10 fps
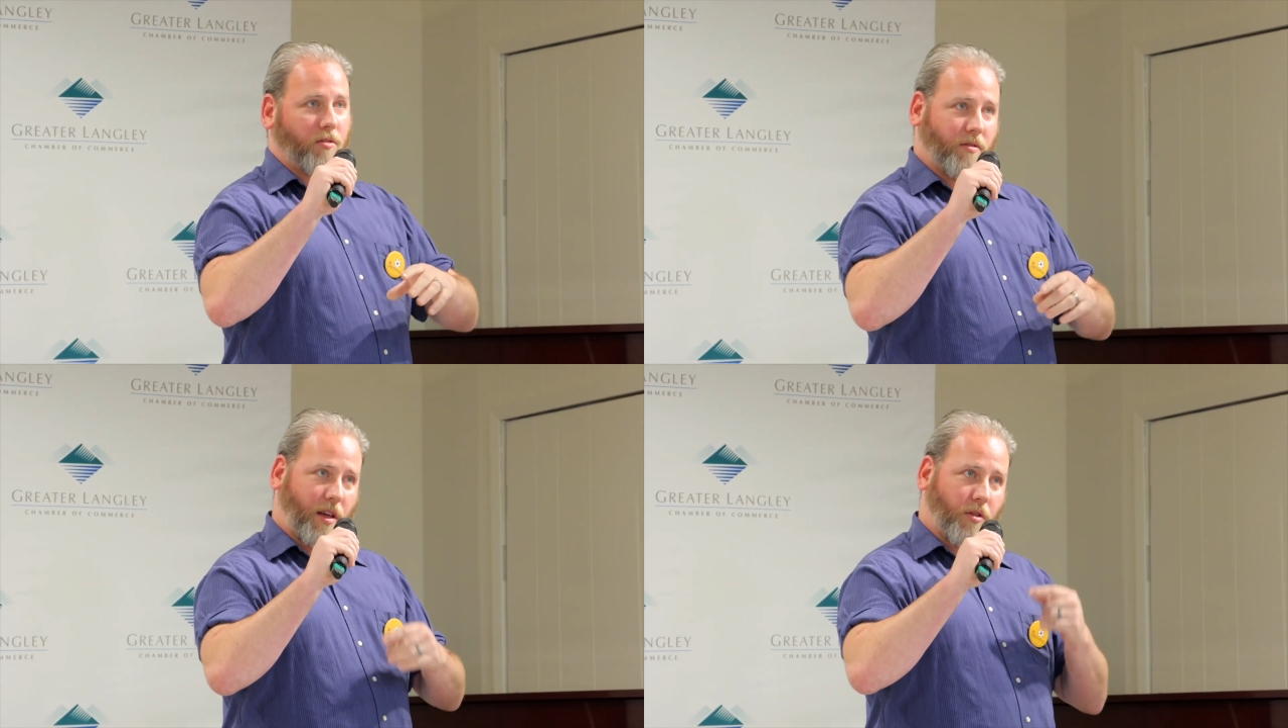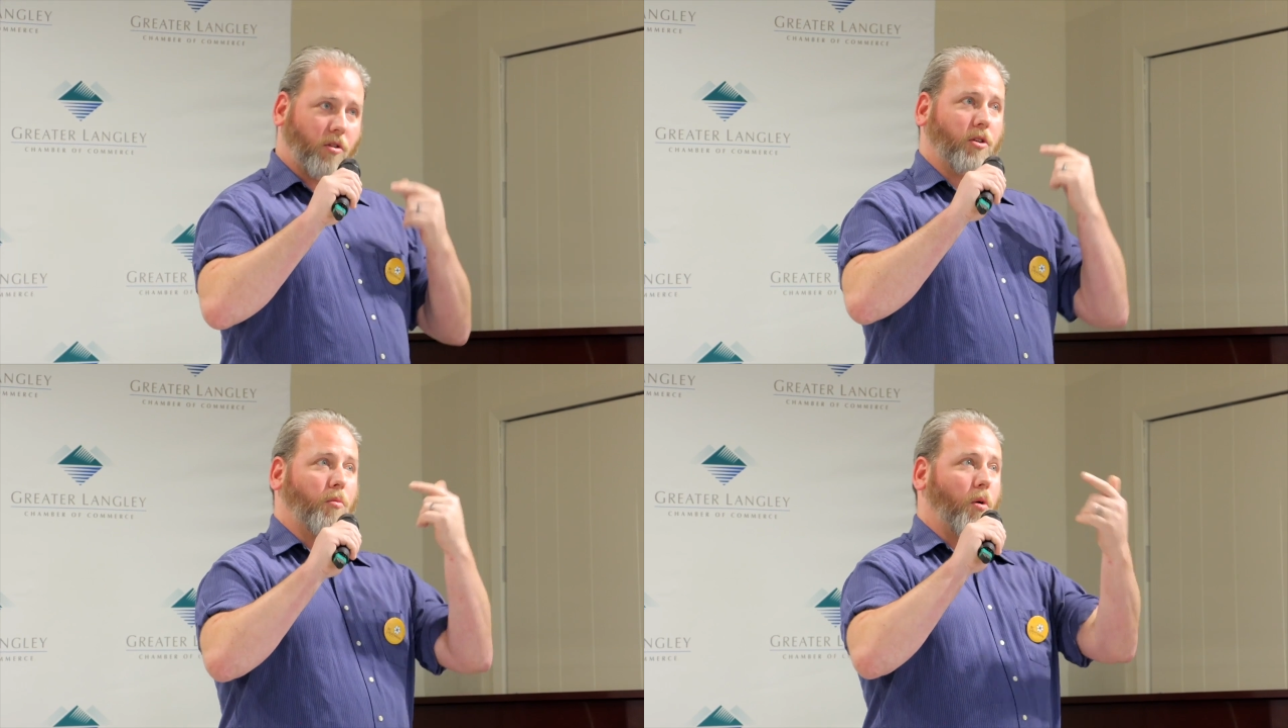and then they're
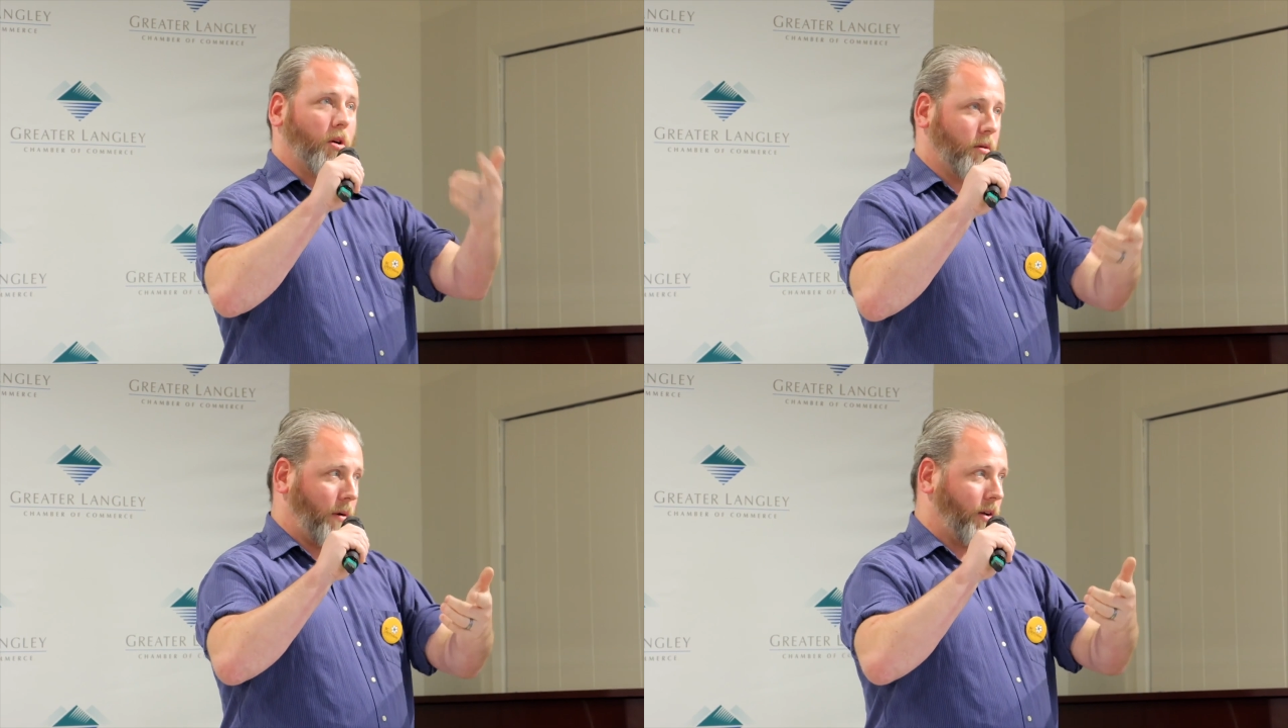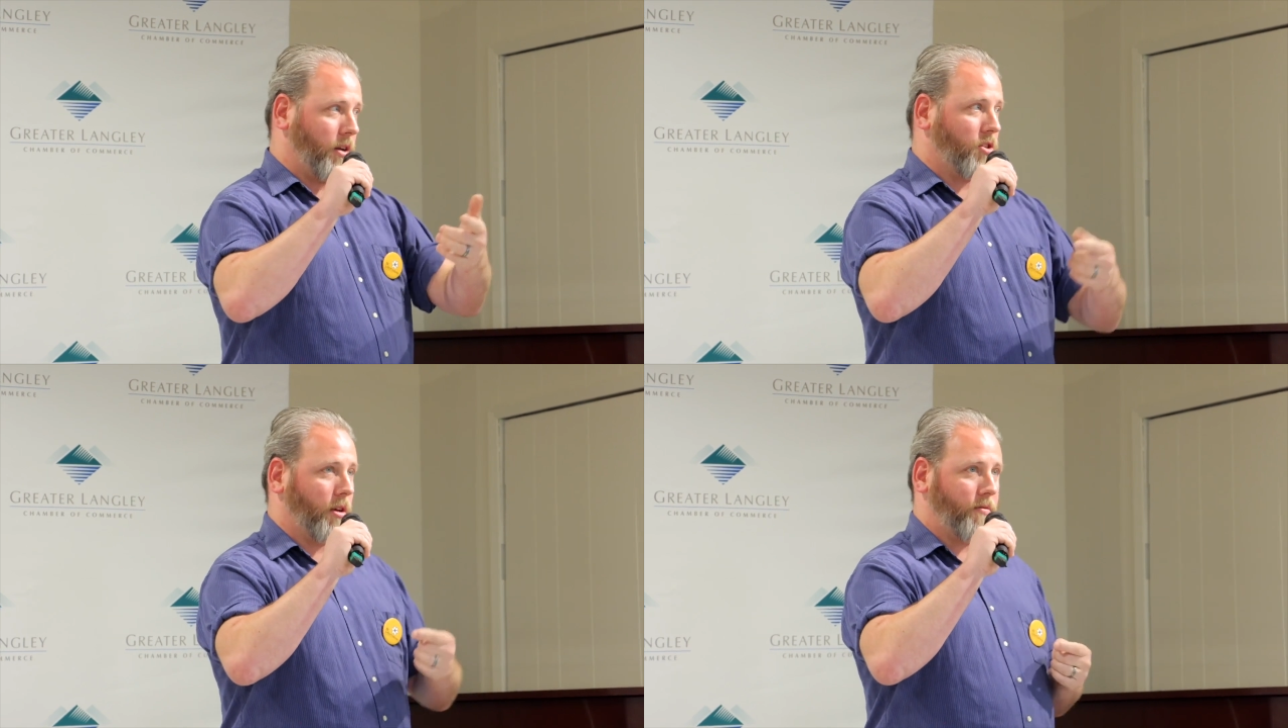going to worry about
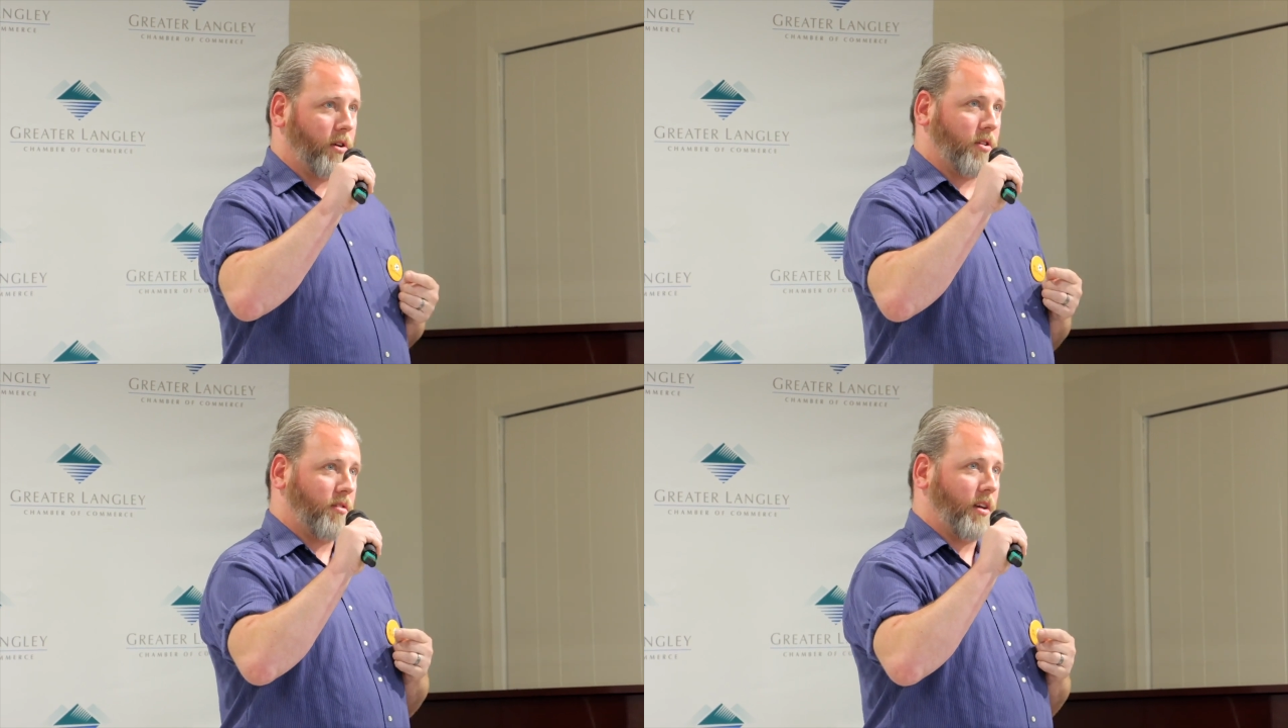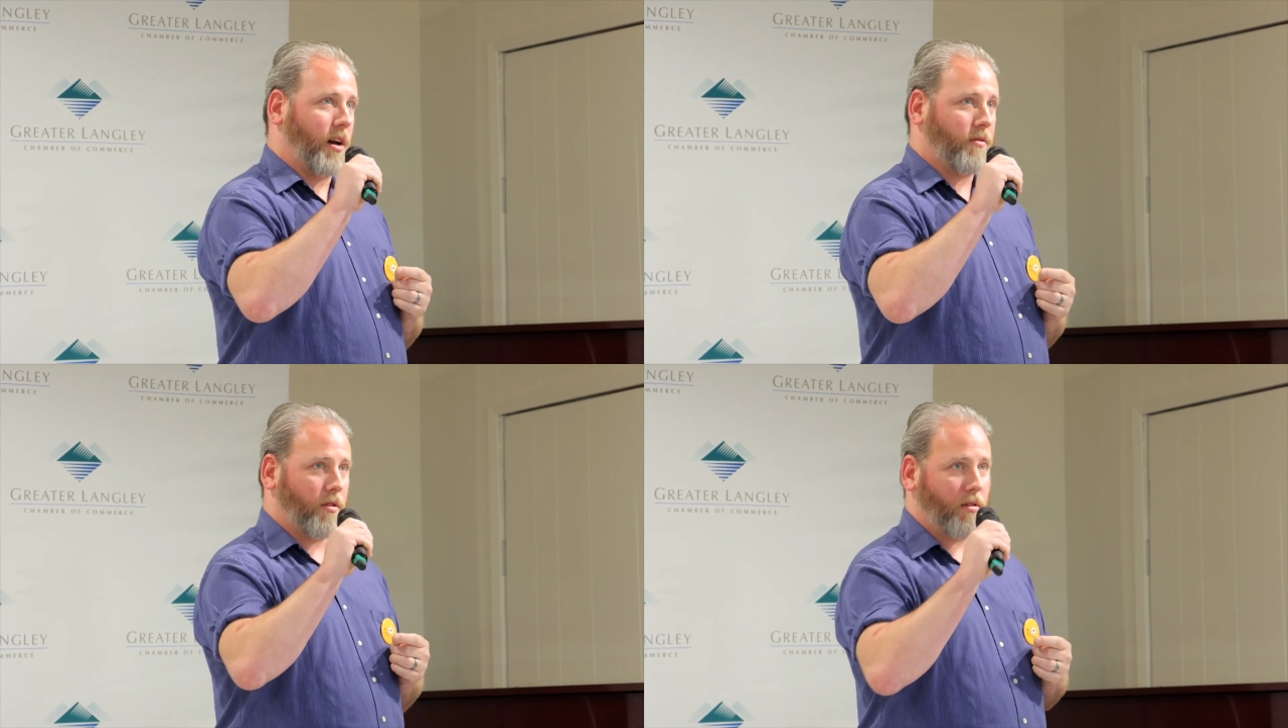energy efficiency
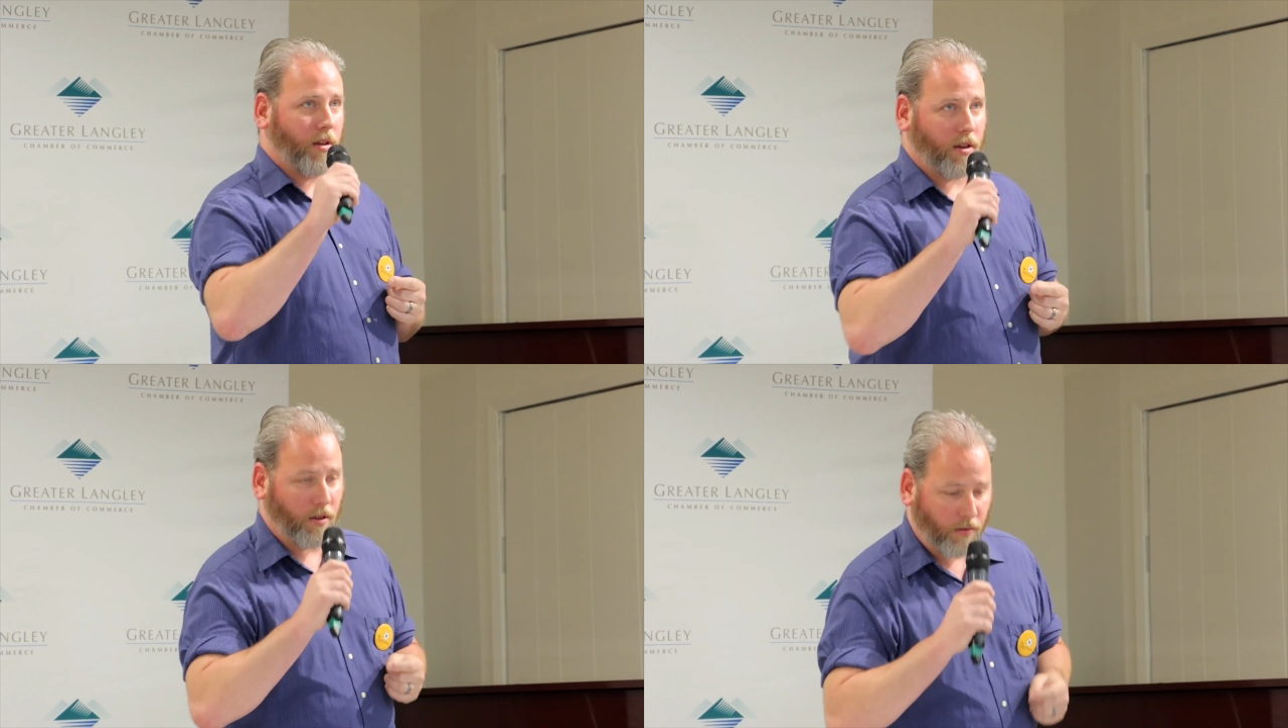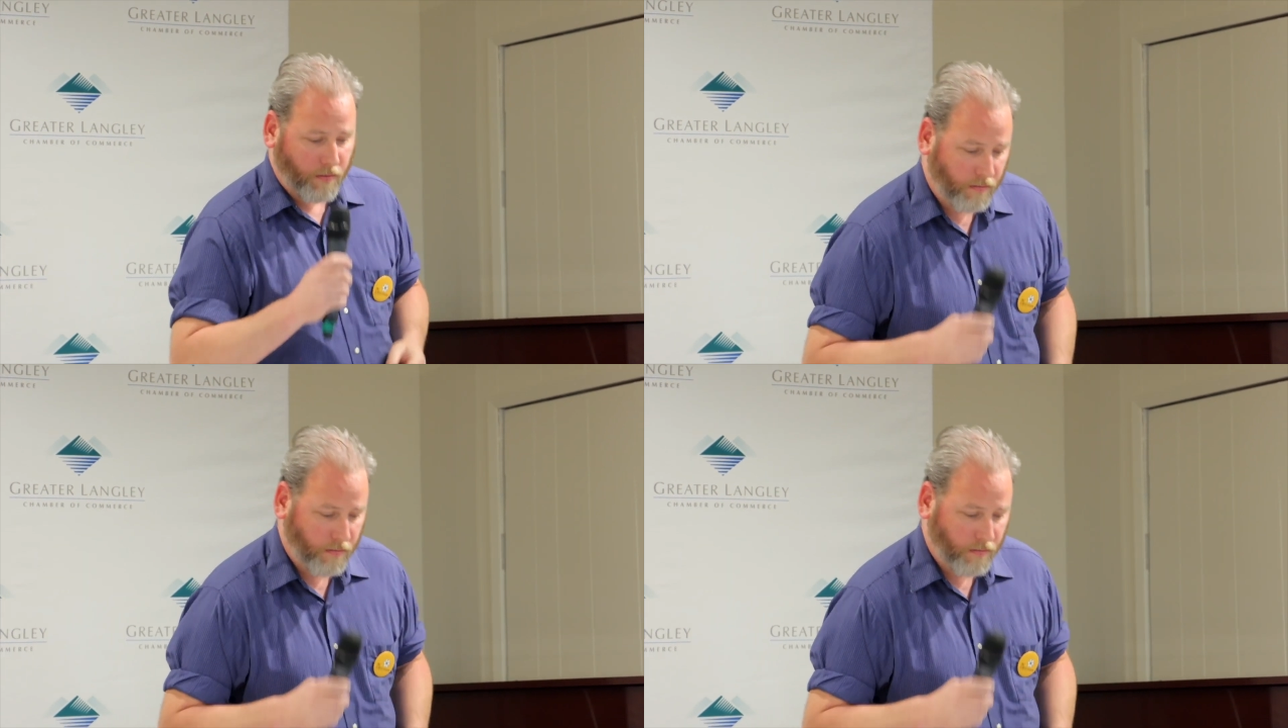after. Thank you.